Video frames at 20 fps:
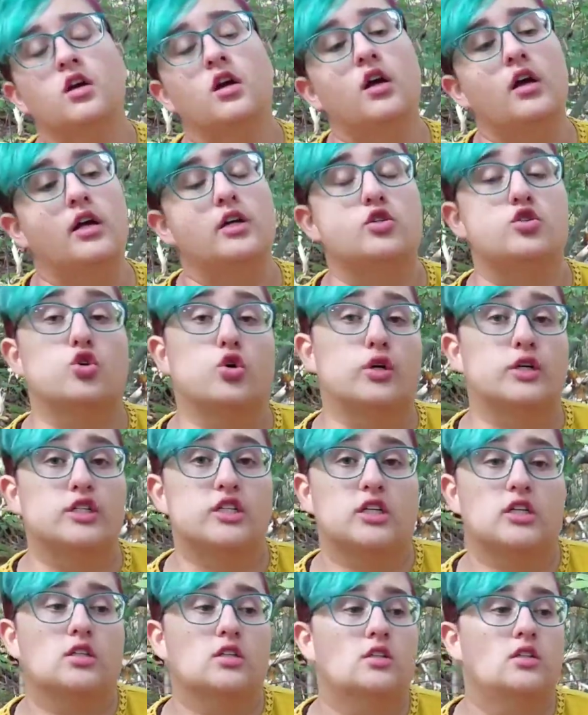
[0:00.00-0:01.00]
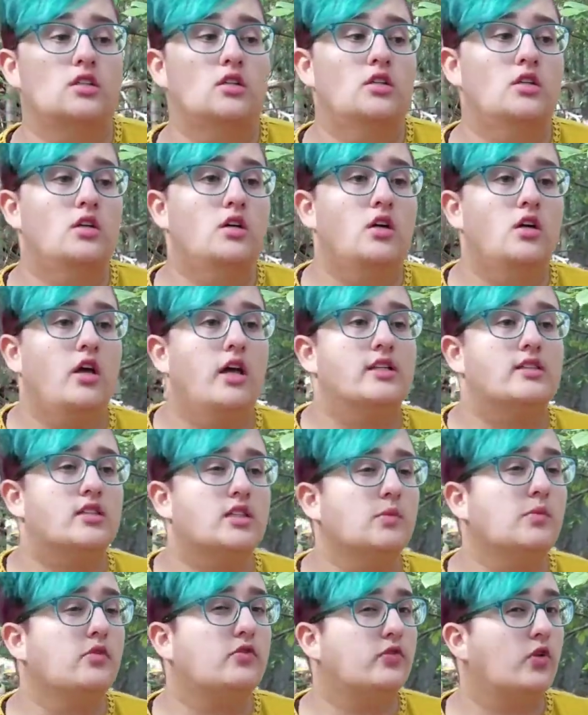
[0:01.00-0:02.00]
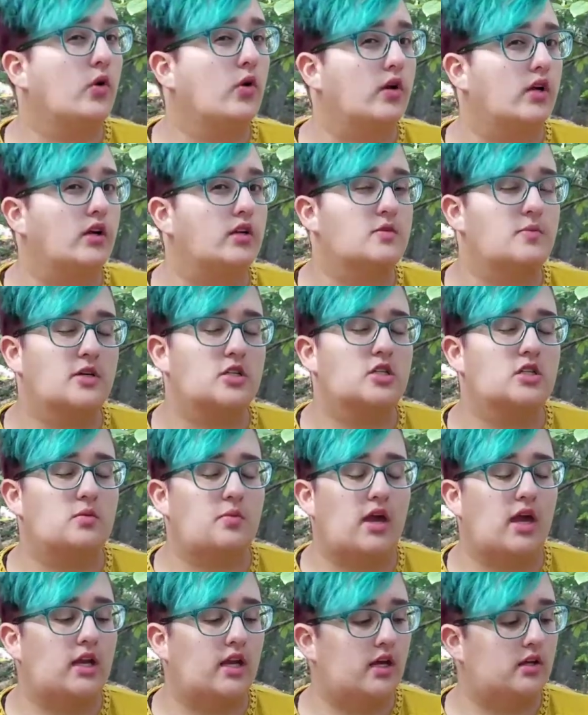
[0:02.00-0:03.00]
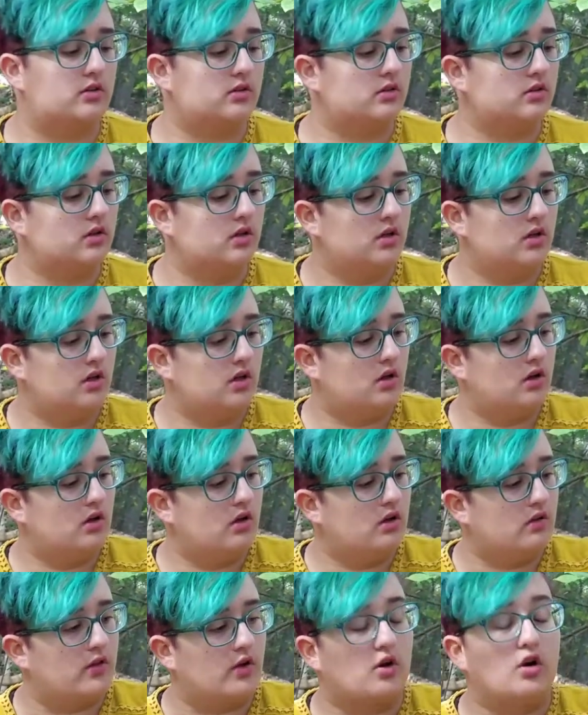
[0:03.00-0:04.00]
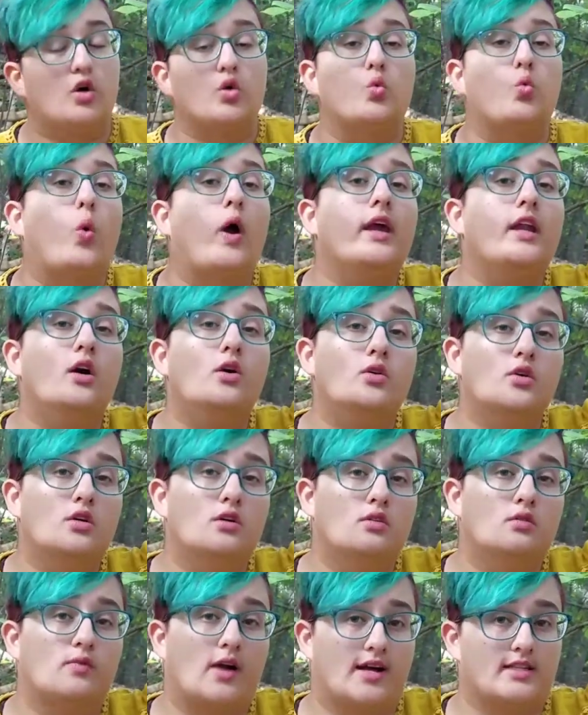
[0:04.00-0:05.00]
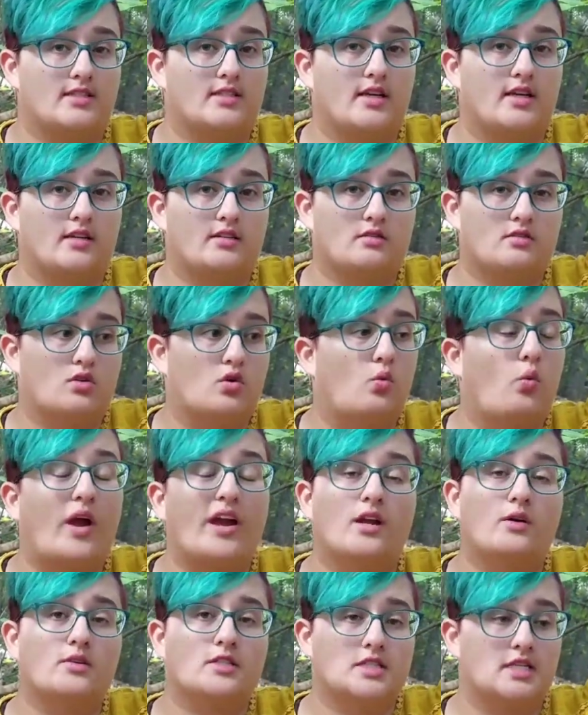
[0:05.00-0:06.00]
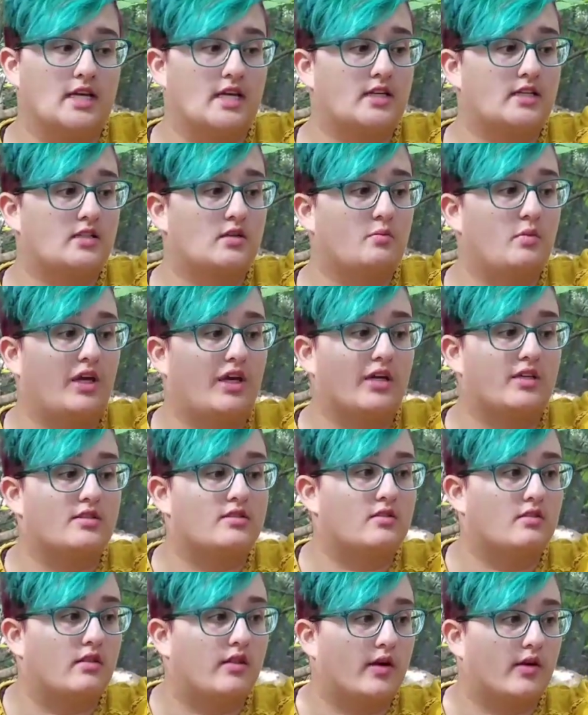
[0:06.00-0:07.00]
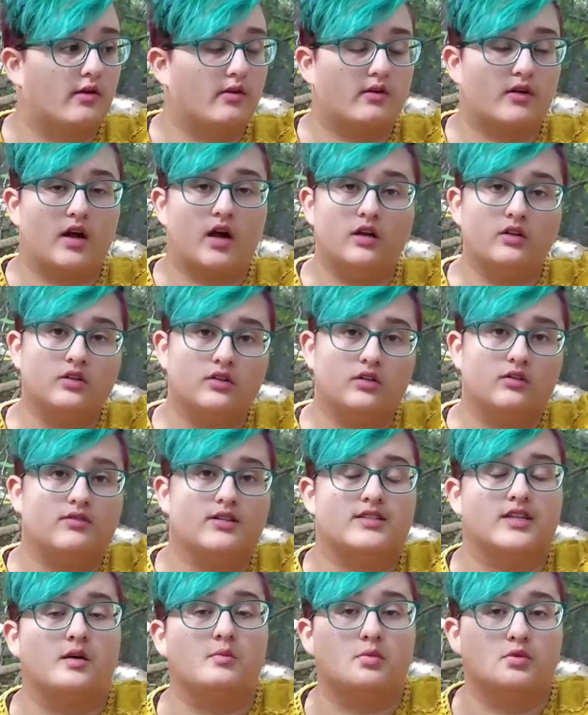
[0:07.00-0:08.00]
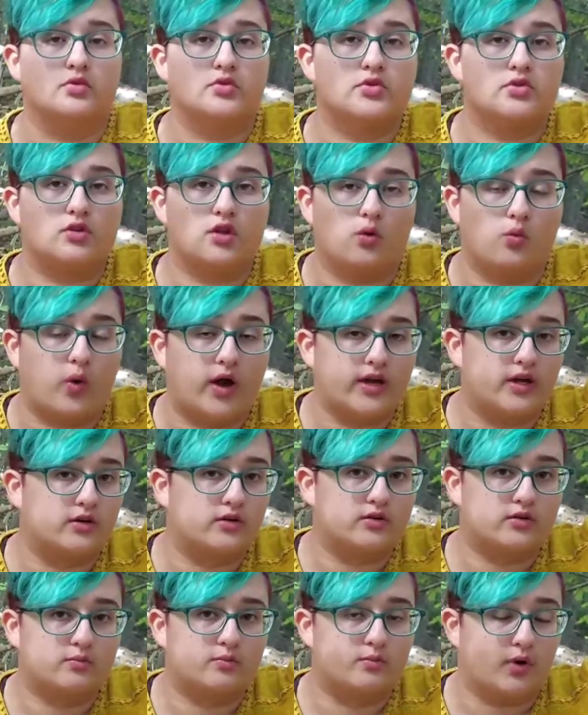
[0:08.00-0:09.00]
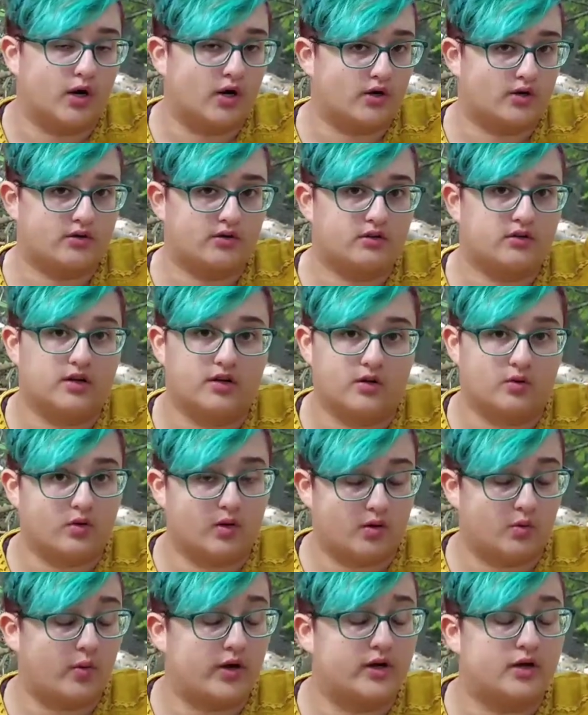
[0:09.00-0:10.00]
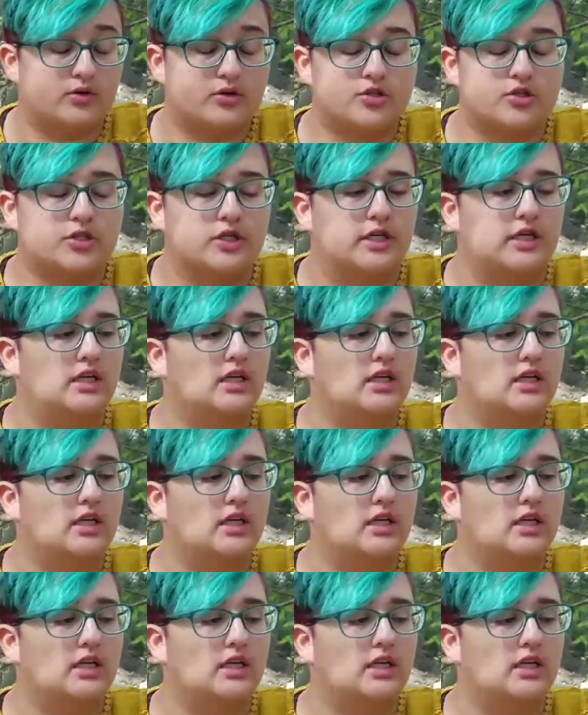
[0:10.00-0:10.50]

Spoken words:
and Georgia, and some of Florida, especially the Panhandle, they're called white oak rat snakes, or white oak snakes, because their color resembles a white oak bark on a white oak tree.